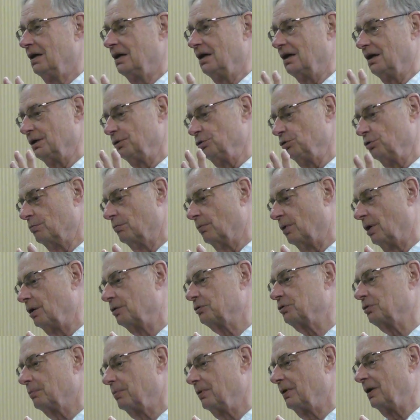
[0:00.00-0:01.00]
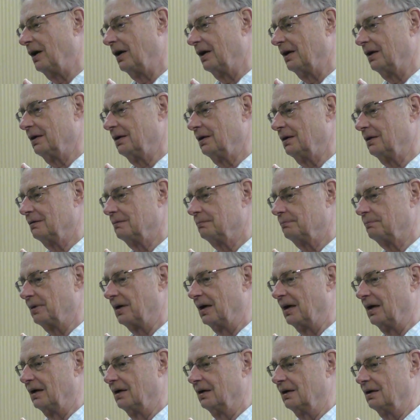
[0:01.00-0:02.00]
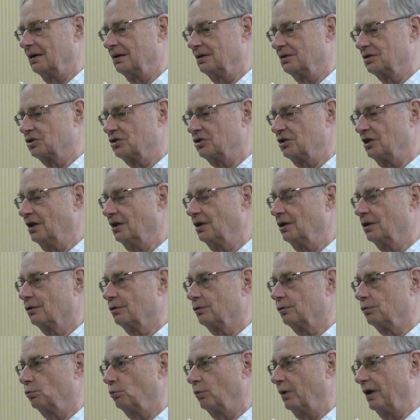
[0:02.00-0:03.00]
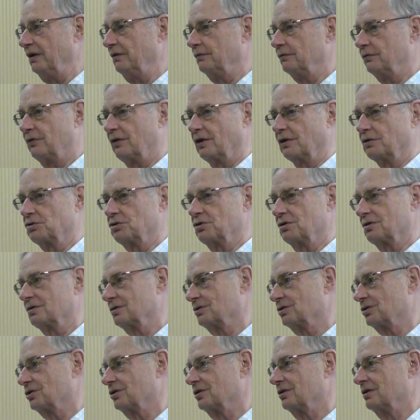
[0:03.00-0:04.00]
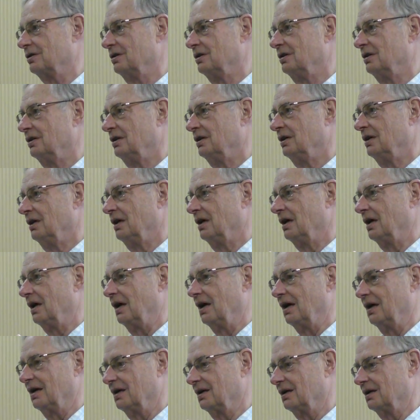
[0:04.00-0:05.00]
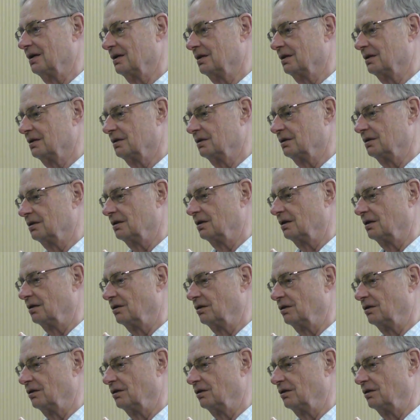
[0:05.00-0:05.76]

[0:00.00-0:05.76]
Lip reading: and you multiply it by singular weight functions and